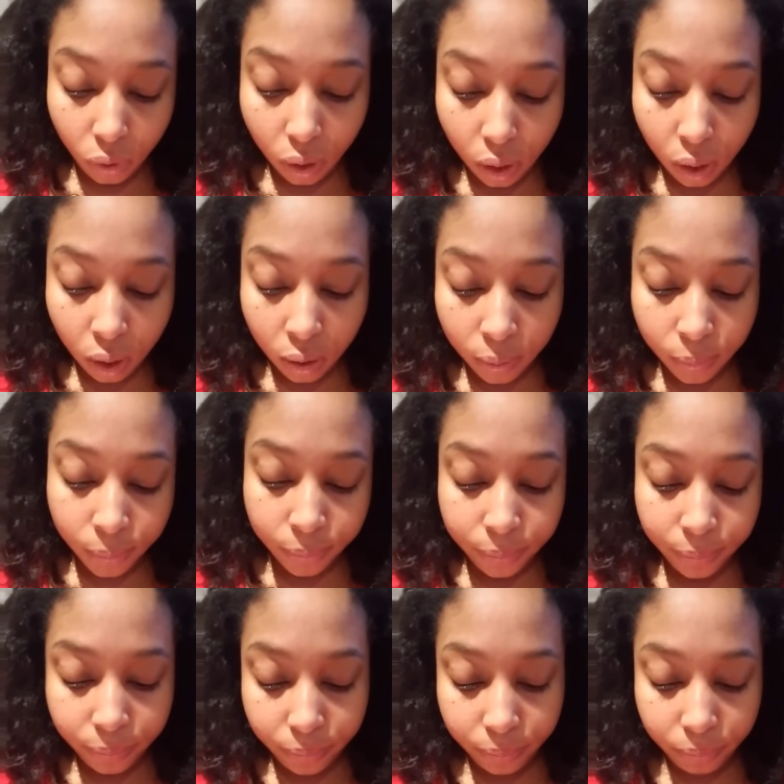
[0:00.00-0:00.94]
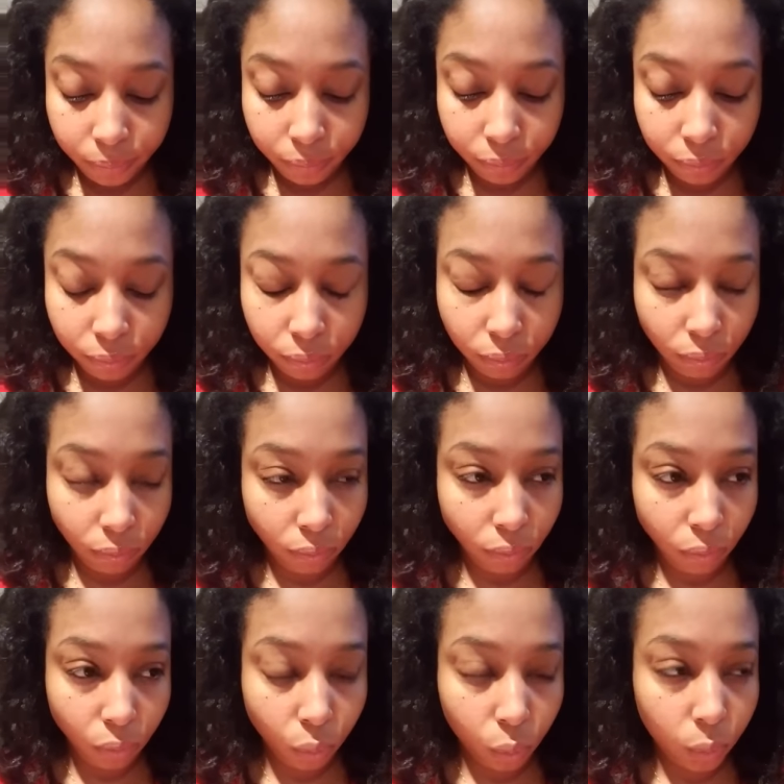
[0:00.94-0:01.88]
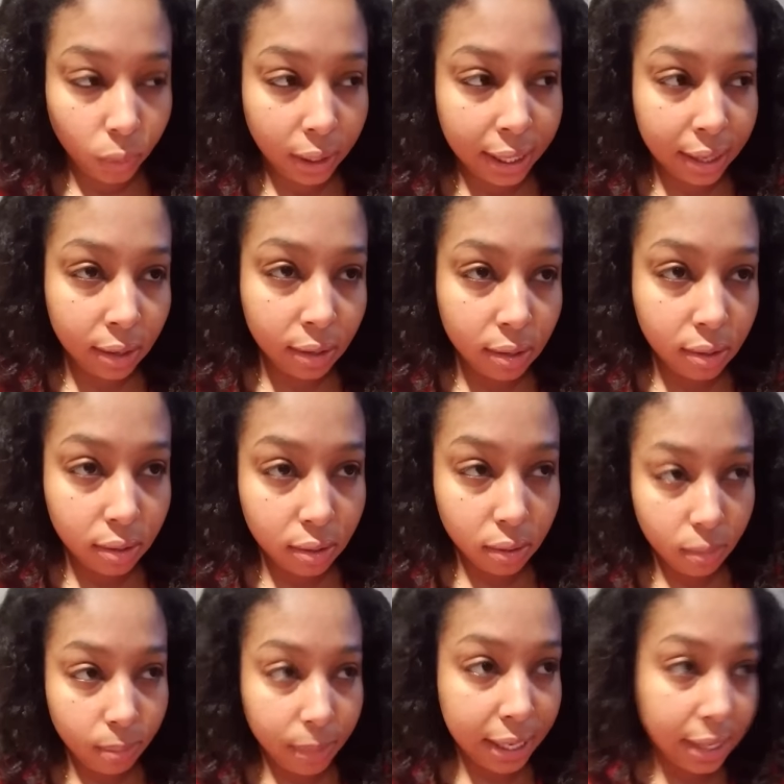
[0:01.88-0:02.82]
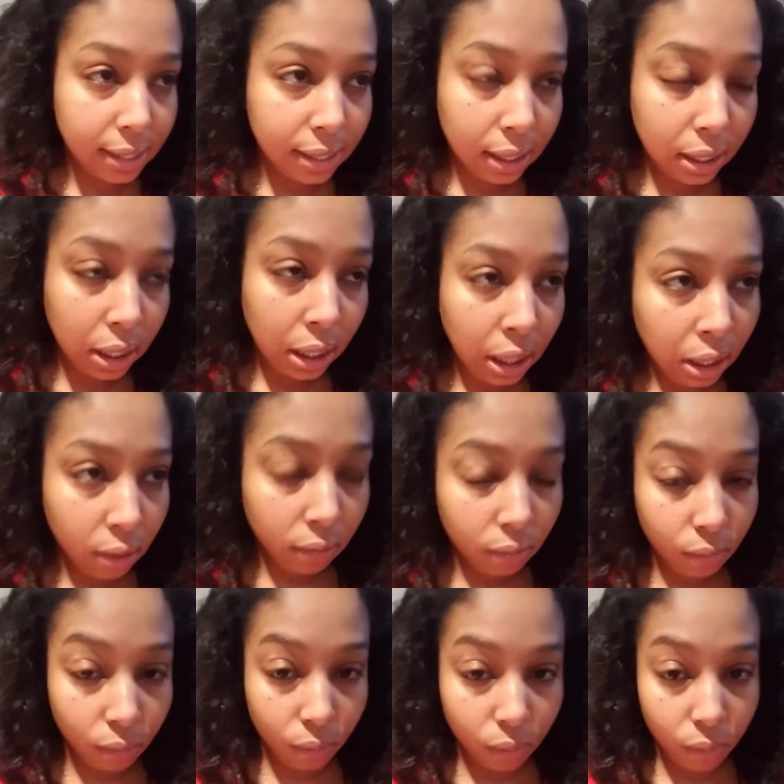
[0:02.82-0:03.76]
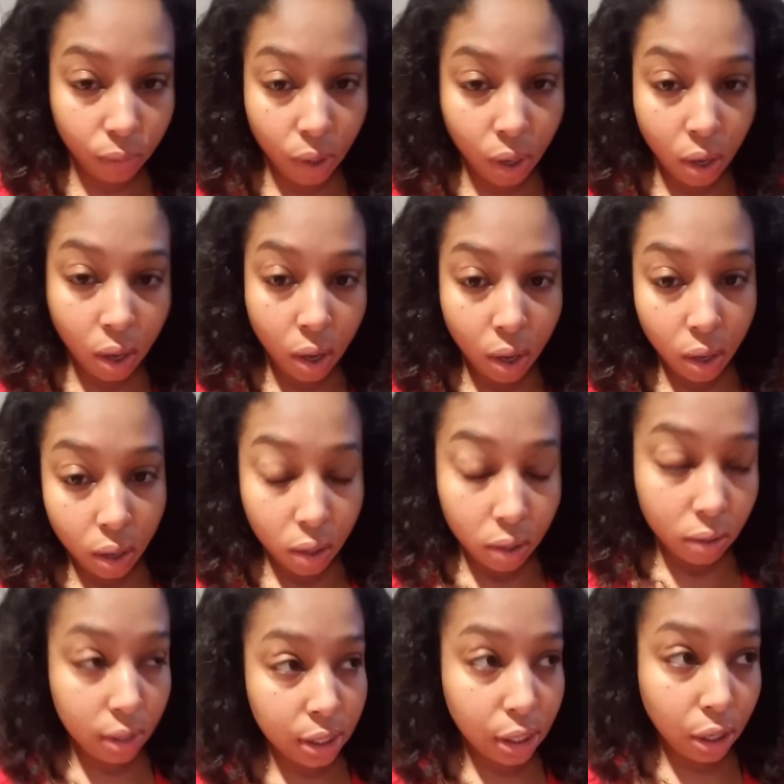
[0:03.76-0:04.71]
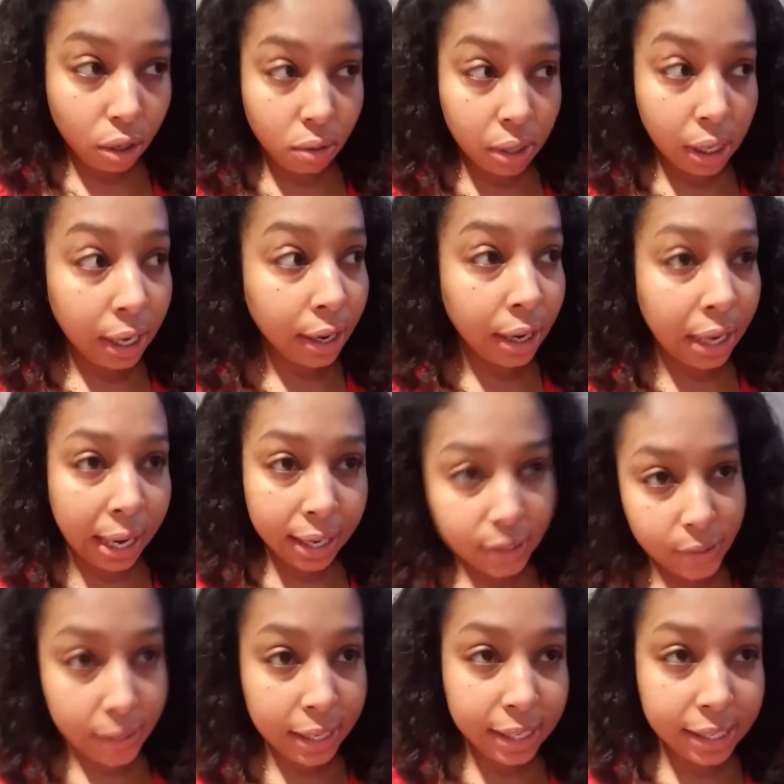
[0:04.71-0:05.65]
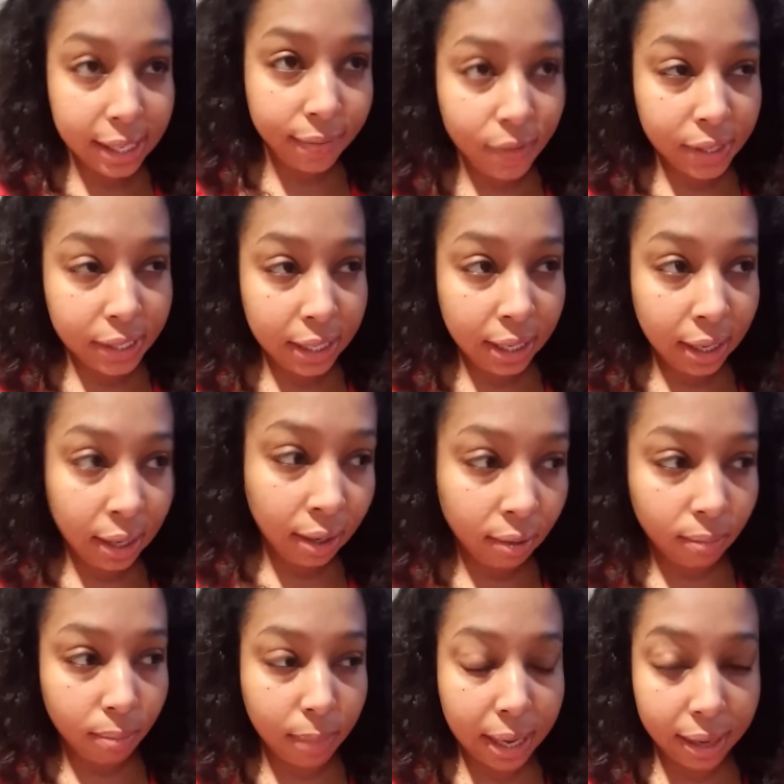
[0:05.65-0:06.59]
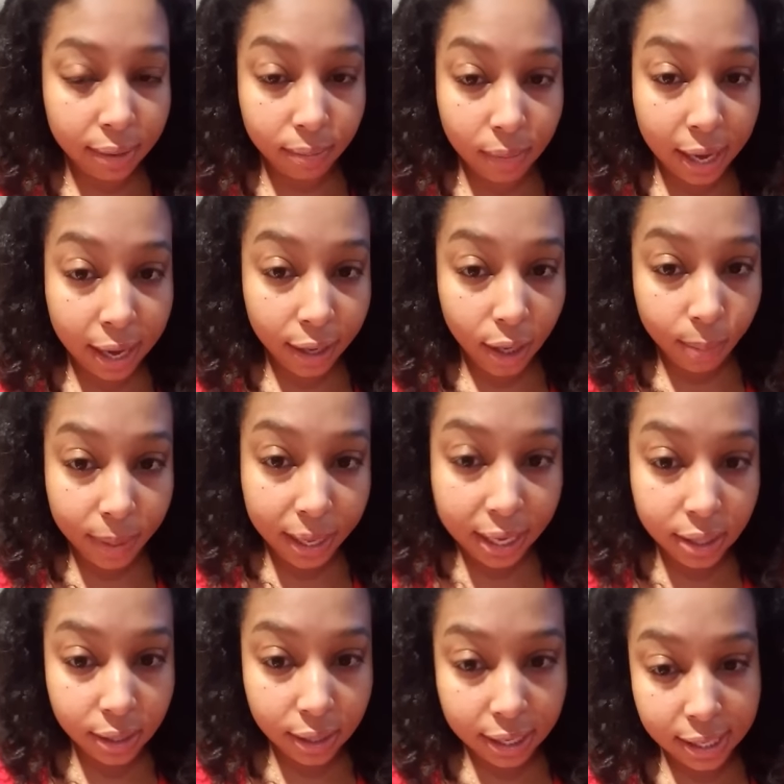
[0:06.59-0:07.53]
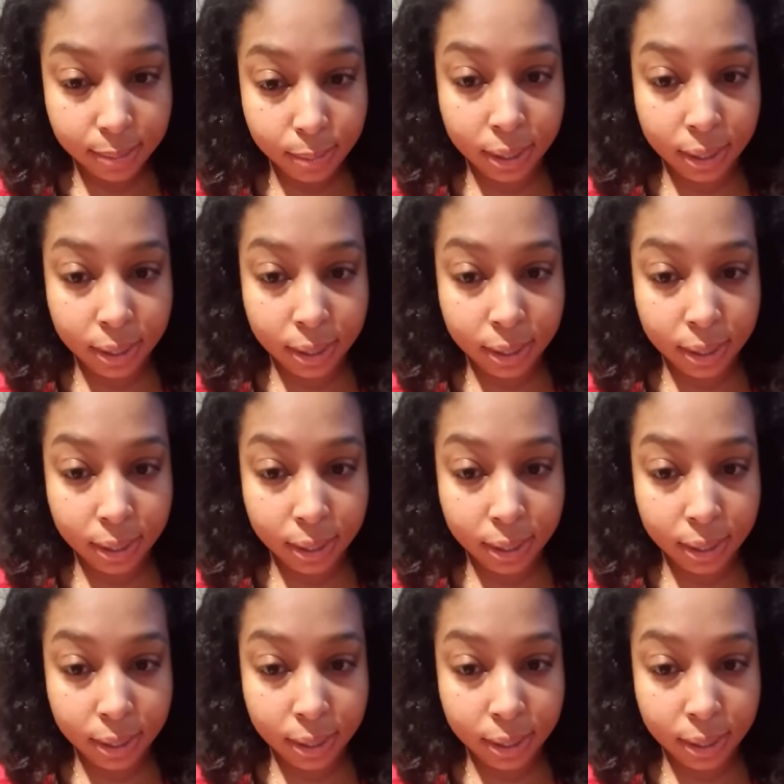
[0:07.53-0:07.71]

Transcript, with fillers: Um, what else? Basically, this whole year, yeah, 2017, my occupation has